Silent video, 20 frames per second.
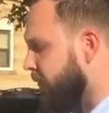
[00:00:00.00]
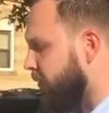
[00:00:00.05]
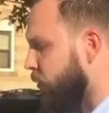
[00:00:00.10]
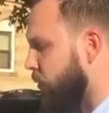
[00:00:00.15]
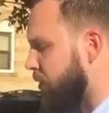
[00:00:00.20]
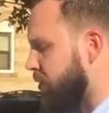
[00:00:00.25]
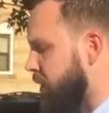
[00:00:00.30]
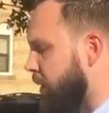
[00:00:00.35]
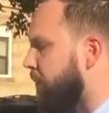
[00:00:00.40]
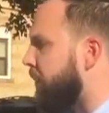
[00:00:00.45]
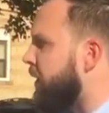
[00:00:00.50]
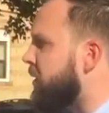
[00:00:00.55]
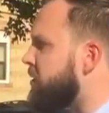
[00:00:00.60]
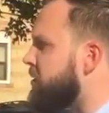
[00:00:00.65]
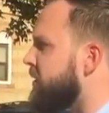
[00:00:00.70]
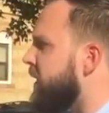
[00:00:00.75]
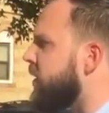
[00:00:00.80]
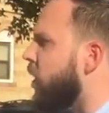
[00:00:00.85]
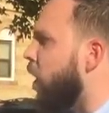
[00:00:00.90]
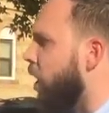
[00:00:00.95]
for which it
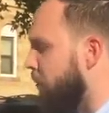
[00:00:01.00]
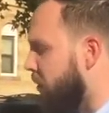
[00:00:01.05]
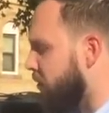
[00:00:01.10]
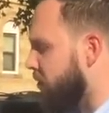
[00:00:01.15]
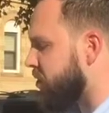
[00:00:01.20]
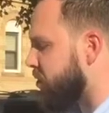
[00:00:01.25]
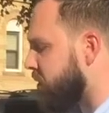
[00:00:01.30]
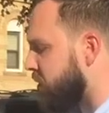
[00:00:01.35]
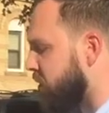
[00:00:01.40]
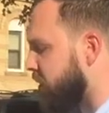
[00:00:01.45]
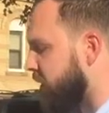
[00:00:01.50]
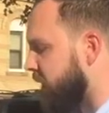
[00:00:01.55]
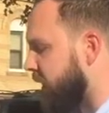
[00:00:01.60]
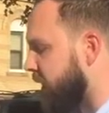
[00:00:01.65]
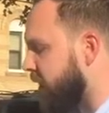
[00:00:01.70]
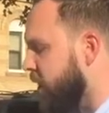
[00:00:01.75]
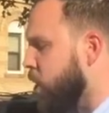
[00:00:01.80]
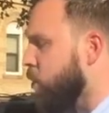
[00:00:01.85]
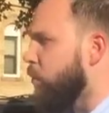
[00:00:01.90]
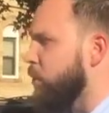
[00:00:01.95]
appears Nick almost
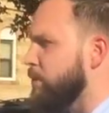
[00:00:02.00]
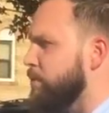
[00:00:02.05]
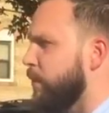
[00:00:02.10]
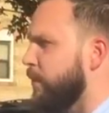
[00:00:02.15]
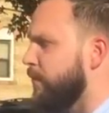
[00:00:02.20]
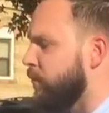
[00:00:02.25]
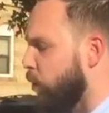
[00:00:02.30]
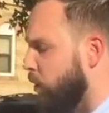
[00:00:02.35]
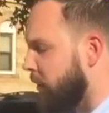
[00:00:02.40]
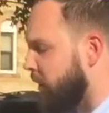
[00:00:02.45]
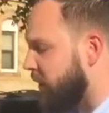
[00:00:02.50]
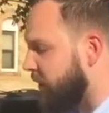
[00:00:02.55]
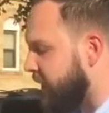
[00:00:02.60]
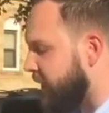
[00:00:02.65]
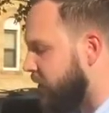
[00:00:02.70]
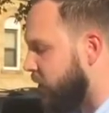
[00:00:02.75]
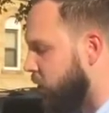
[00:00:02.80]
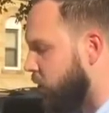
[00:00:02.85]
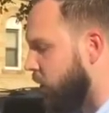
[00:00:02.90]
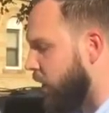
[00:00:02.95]
certainly was performing
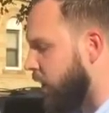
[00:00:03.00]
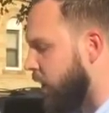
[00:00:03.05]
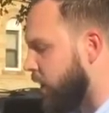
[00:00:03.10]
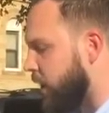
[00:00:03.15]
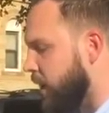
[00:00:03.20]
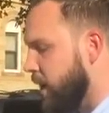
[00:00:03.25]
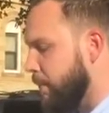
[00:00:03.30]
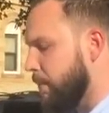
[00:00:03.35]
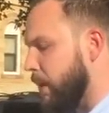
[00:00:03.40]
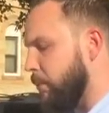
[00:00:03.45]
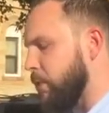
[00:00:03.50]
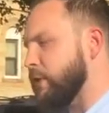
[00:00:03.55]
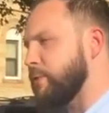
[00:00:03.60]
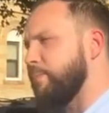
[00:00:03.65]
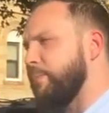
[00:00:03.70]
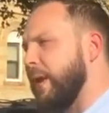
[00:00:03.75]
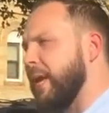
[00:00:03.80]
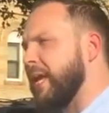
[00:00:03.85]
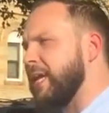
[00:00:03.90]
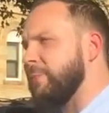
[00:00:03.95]
legal work, but was
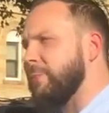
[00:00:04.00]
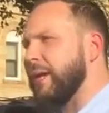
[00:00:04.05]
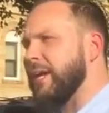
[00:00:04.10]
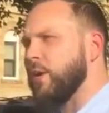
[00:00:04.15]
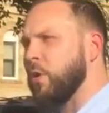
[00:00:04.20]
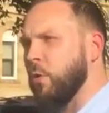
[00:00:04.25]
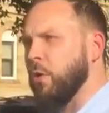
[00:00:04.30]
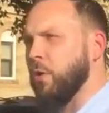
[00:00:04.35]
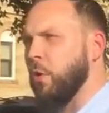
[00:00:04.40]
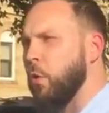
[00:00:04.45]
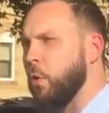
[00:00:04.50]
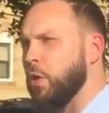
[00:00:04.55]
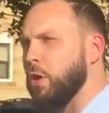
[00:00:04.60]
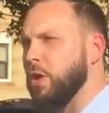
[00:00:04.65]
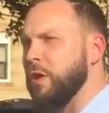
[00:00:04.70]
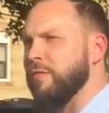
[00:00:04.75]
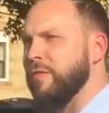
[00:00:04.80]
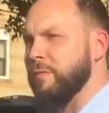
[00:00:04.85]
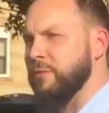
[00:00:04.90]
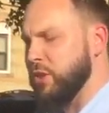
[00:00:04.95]
banned by court
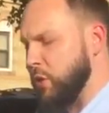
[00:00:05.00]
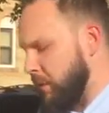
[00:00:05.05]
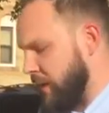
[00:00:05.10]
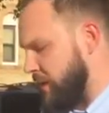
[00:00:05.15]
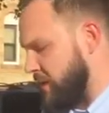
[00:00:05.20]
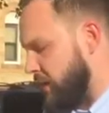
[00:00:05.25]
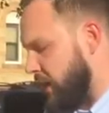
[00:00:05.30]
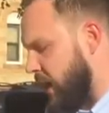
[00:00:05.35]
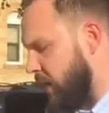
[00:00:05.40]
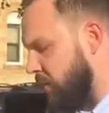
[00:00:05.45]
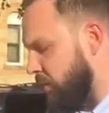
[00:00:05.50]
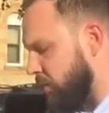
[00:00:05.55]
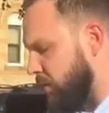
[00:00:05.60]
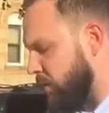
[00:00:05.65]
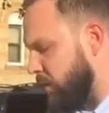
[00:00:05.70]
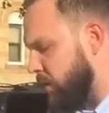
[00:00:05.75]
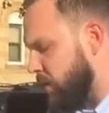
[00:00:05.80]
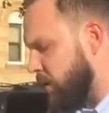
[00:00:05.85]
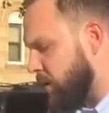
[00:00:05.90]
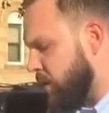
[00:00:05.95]
order from doing so.
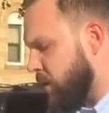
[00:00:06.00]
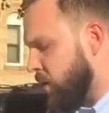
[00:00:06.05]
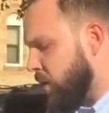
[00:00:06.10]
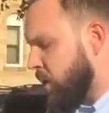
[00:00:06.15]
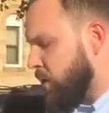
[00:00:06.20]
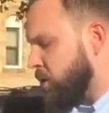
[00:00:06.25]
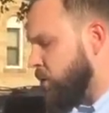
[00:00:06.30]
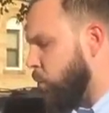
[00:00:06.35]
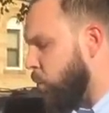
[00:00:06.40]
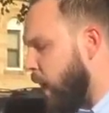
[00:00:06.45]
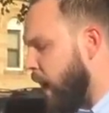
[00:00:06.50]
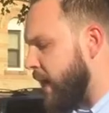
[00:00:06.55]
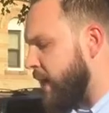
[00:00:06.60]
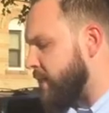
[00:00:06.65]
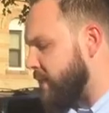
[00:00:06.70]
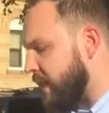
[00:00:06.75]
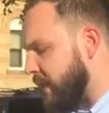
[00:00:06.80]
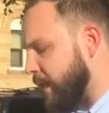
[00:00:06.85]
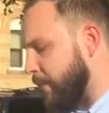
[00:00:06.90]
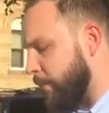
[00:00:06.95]
So why
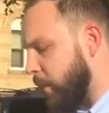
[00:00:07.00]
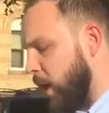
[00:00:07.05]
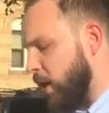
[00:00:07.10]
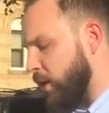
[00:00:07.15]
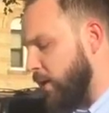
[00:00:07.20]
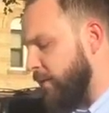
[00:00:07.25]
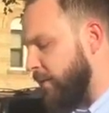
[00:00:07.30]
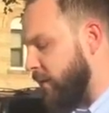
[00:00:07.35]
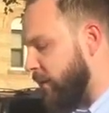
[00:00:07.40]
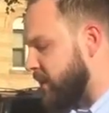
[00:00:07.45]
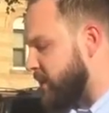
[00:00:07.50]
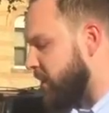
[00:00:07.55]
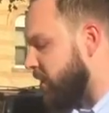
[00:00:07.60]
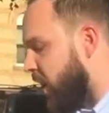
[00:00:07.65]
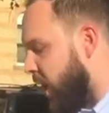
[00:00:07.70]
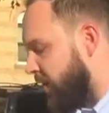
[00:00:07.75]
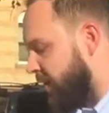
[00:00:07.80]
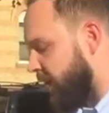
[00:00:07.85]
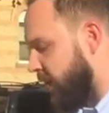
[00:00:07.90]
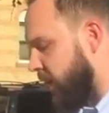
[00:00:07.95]
is Nick a partner for this
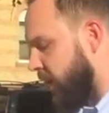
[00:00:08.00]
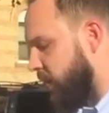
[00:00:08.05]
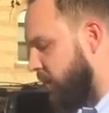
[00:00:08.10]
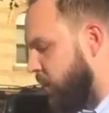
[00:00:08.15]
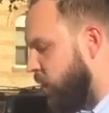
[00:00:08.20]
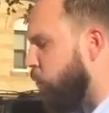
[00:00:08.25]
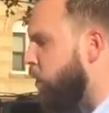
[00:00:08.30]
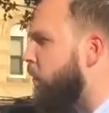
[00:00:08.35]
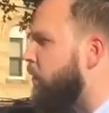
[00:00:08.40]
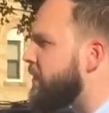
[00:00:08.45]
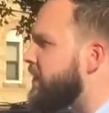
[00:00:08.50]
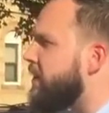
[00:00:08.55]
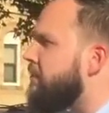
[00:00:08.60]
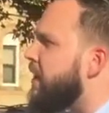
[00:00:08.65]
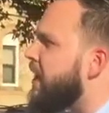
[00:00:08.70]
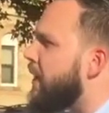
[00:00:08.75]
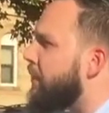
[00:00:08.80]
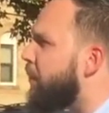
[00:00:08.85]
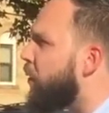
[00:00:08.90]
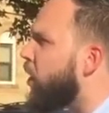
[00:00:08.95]
law firm? What was he
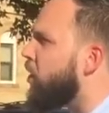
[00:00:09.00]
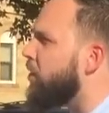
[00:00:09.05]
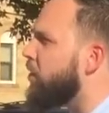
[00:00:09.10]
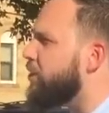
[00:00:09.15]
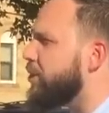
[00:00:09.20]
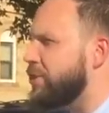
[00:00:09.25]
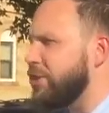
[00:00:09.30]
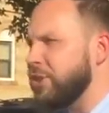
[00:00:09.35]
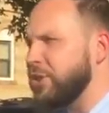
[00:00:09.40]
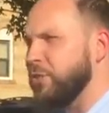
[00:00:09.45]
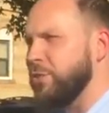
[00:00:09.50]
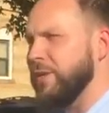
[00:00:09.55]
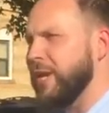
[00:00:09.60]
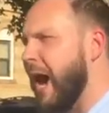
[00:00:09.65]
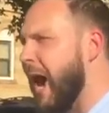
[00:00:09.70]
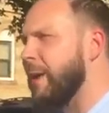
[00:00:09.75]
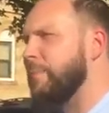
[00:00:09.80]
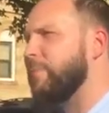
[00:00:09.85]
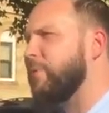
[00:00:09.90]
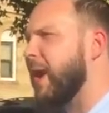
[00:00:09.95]
made a partner to do?
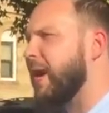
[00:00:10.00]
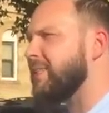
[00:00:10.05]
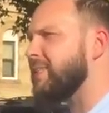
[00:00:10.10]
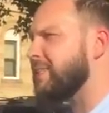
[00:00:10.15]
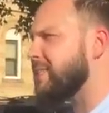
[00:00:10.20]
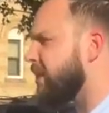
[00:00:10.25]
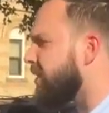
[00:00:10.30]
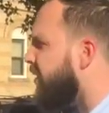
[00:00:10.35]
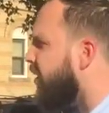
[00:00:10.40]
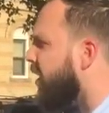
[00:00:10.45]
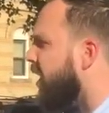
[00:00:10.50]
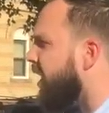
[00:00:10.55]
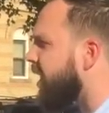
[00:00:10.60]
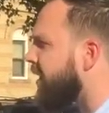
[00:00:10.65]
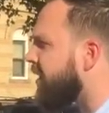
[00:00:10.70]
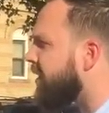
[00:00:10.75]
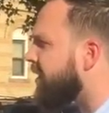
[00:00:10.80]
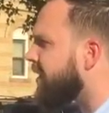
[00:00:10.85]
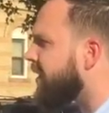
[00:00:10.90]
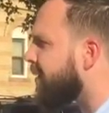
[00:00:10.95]
Not practice the
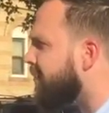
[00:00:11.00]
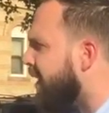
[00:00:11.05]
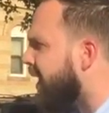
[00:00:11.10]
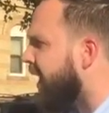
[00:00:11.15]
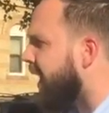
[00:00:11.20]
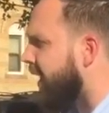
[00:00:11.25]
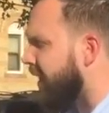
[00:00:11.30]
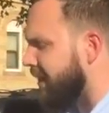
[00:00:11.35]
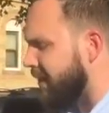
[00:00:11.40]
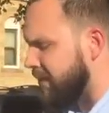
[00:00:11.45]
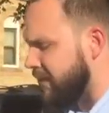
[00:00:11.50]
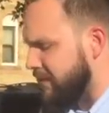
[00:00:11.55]
law? Come on.